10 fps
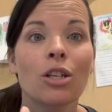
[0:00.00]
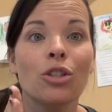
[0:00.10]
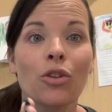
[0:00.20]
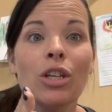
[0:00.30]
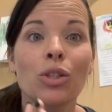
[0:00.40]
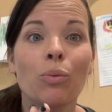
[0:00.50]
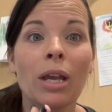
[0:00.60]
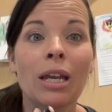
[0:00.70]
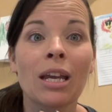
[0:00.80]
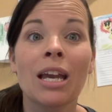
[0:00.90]
So this
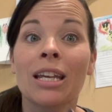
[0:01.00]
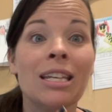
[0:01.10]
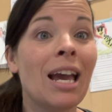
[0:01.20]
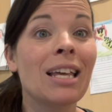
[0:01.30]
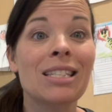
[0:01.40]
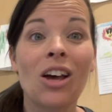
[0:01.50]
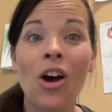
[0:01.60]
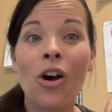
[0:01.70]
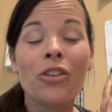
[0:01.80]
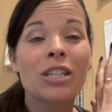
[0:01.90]
week, yes,
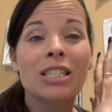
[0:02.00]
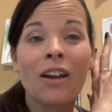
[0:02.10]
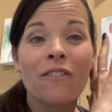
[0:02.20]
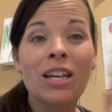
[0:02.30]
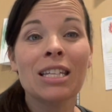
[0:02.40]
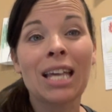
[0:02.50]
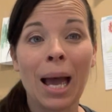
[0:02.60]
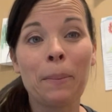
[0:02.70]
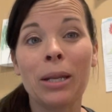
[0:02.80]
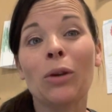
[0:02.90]
all the stuff is
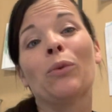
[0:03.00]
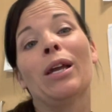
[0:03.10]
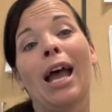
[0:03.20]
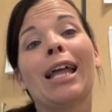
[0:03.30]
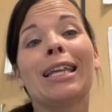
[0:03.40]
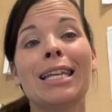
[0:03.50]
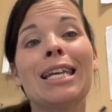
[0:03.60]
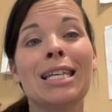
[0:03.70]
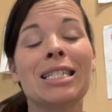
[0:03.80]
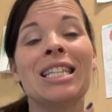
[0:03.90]
happening.
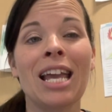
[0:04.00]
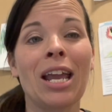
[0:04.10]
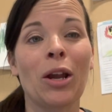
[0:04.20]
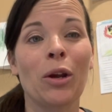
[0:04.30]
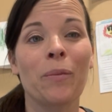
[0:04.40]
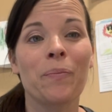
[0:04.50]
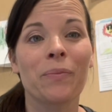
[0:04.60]
Reality is there.